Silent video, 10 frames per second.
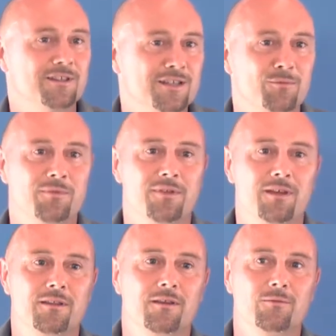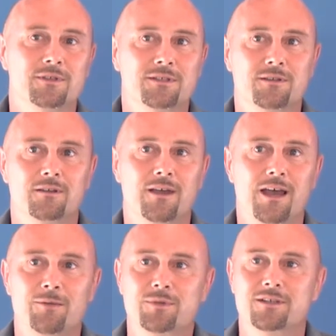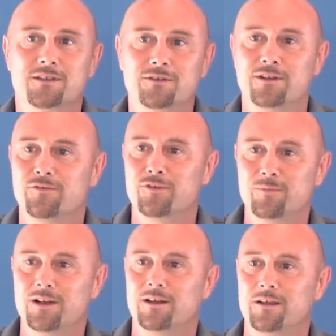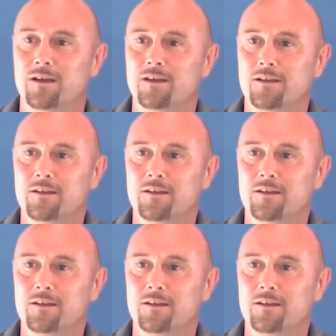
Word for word: something that was absolutely familiar.